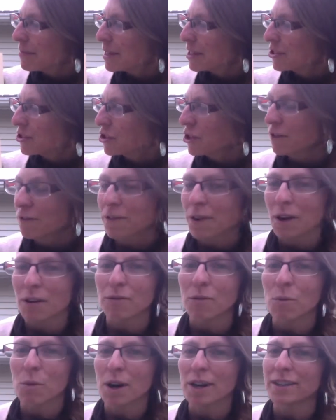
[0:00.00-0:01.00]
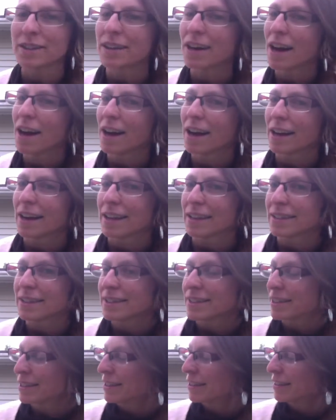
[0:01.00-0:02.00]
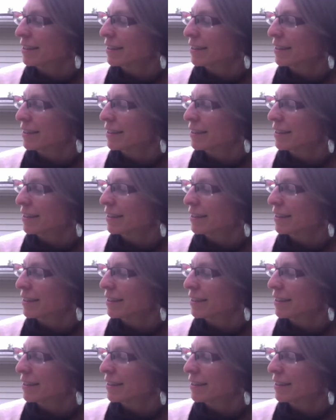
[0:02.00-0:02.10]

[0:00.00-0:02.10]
mischief of one kind,